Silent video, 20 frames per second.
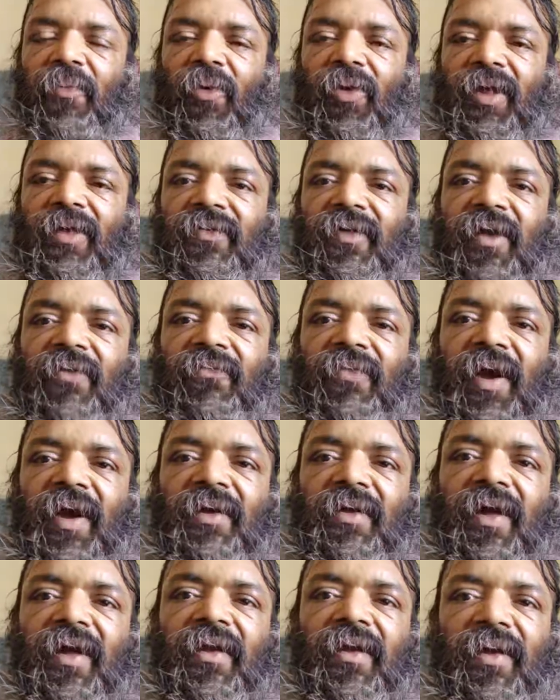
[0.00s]
position
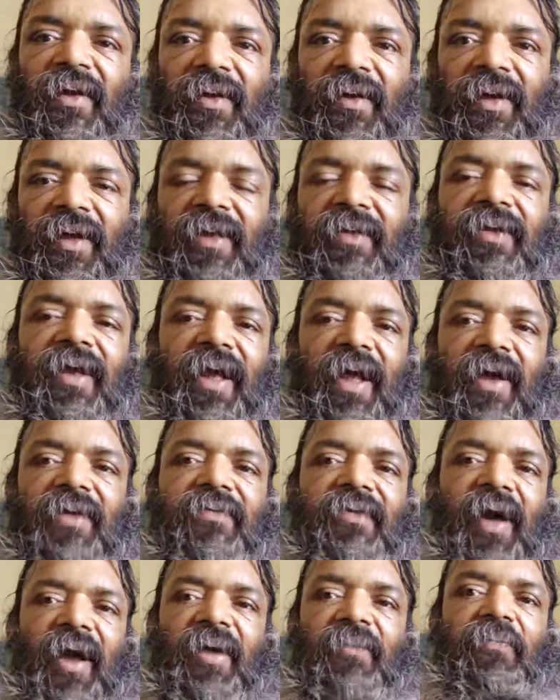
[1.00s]
vector is
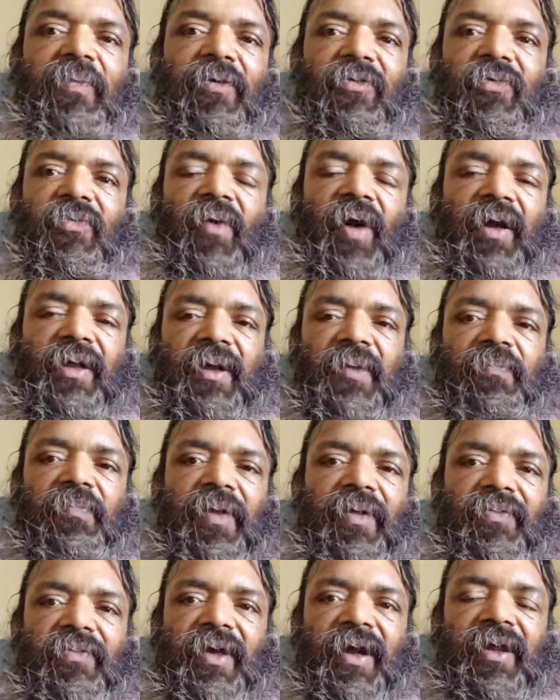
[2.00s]
xi plus ya
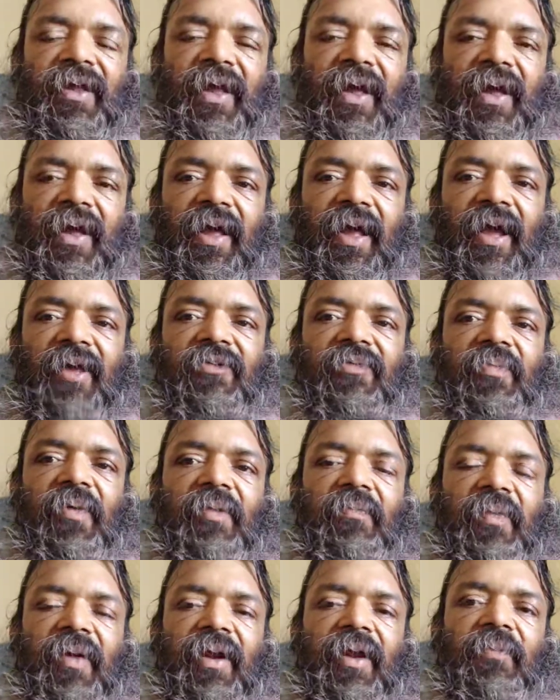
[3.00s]
plus zk. X
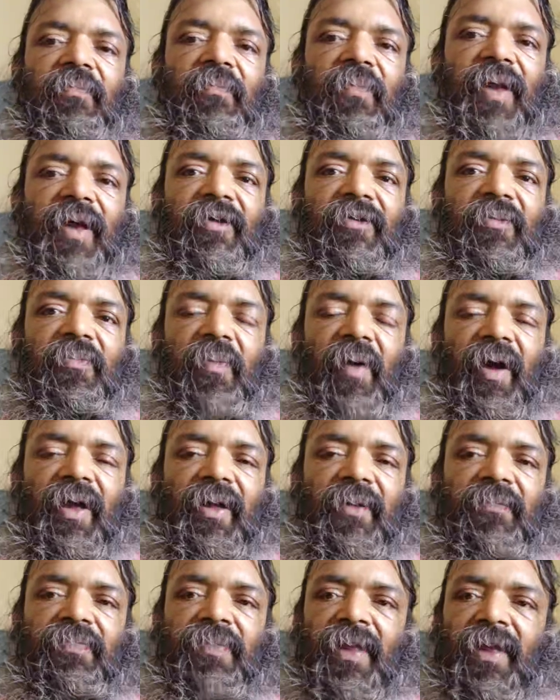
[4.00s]
will be replaced
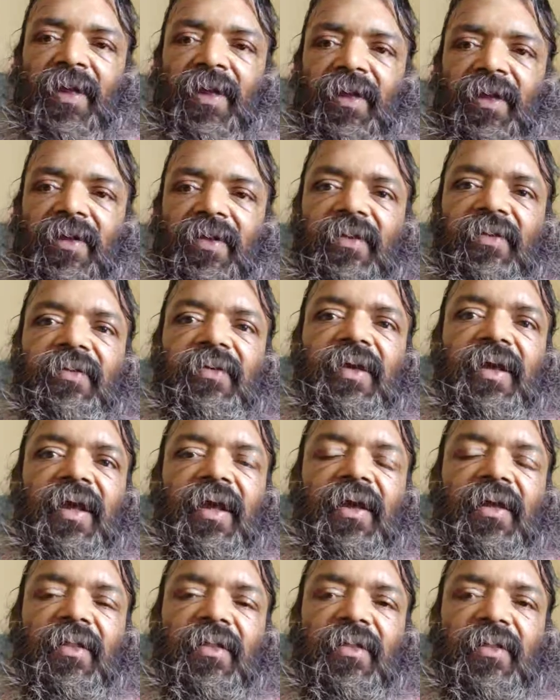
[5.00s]
by
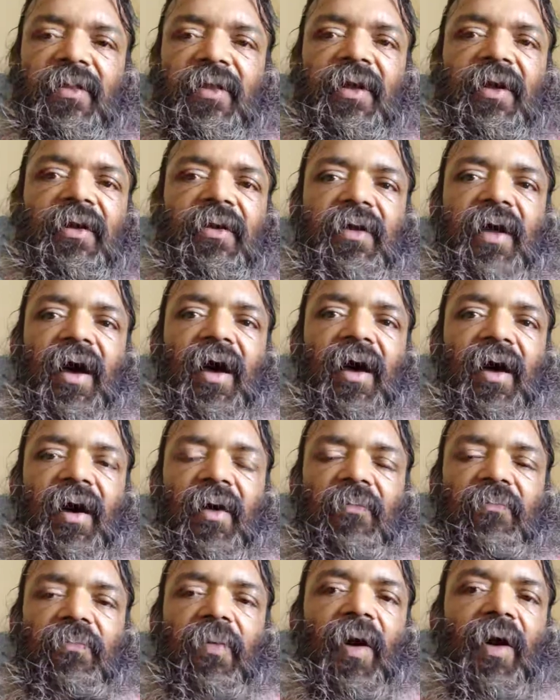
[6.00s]
g theta
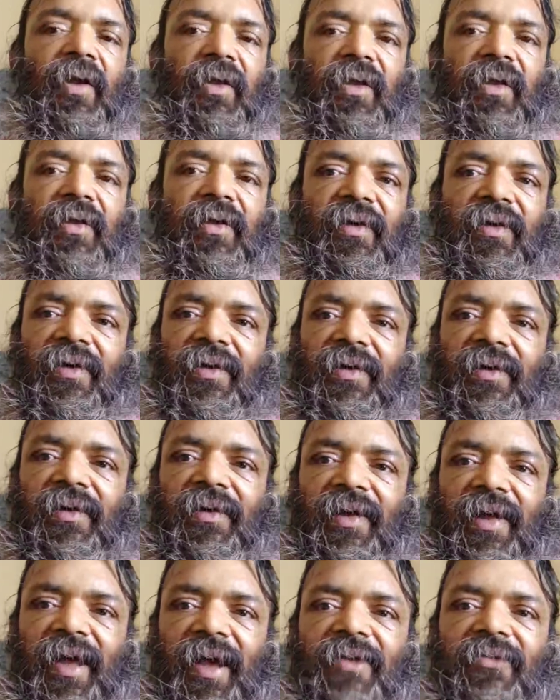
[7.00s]
phi.
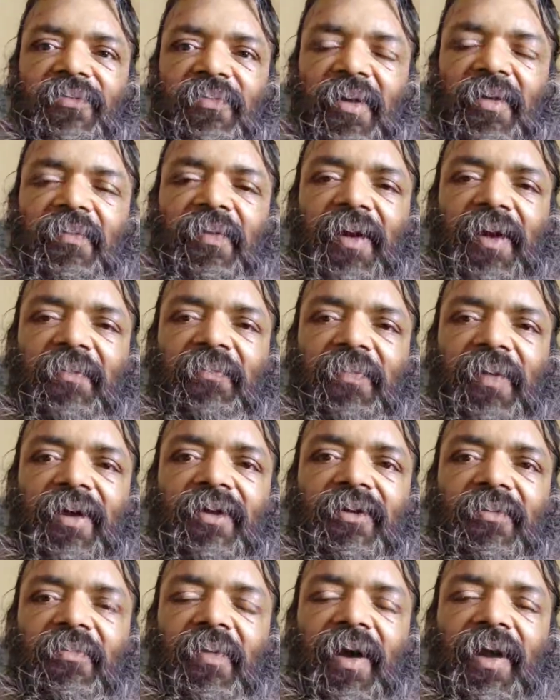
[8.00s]
X will be
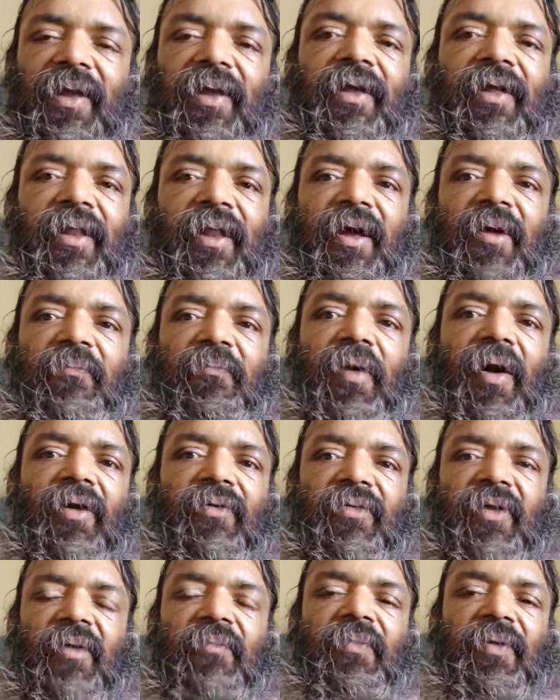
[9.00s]
replaced by
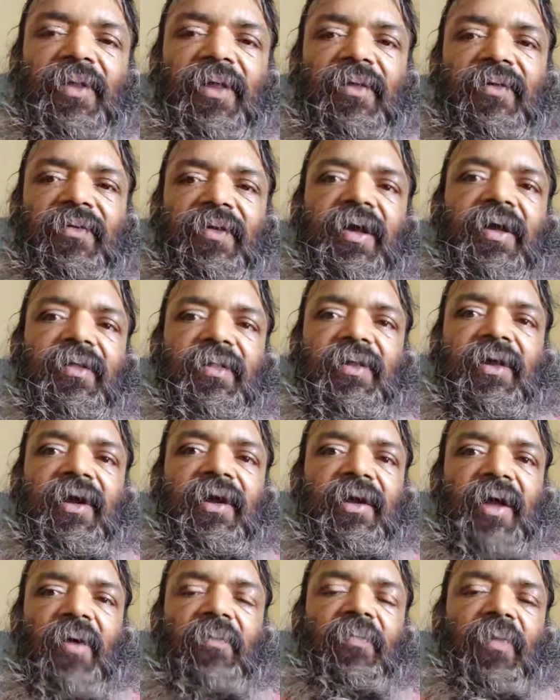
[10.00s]
function with g
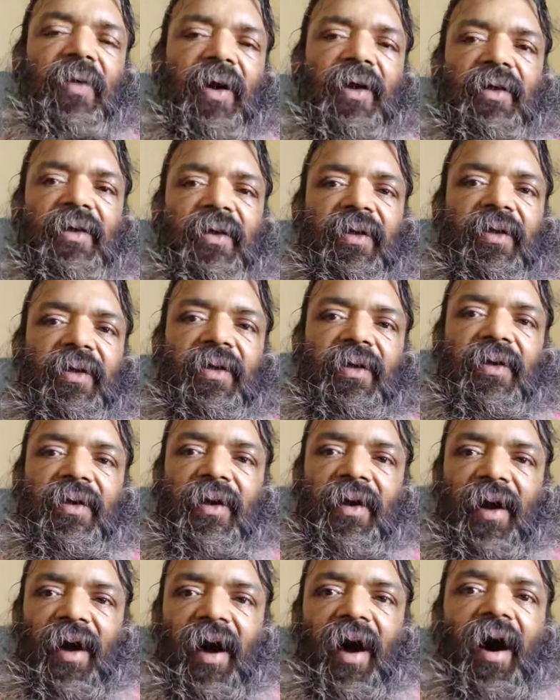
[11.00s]
theta phi.
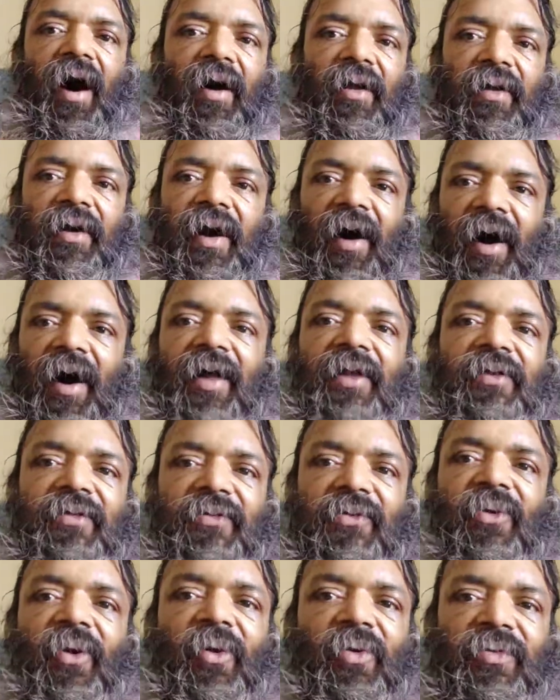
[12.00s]
R
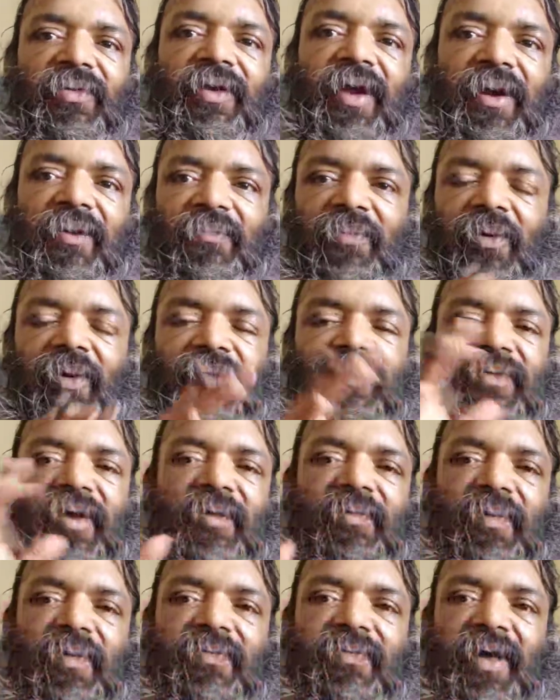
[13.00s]
is constant for a
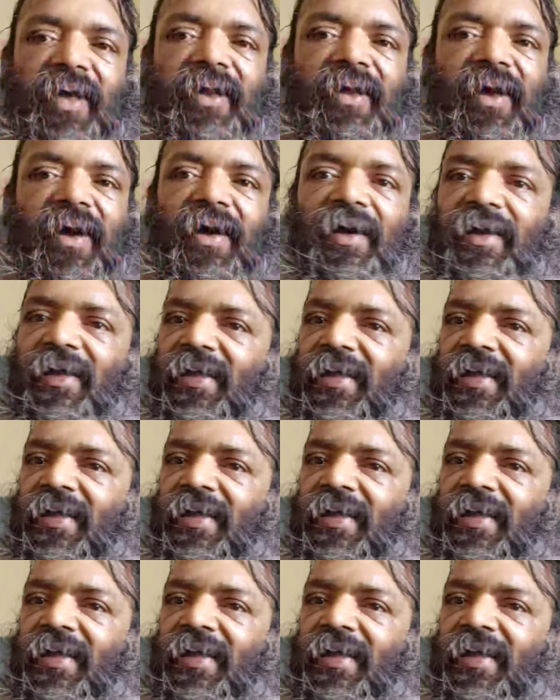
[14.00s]
surface area.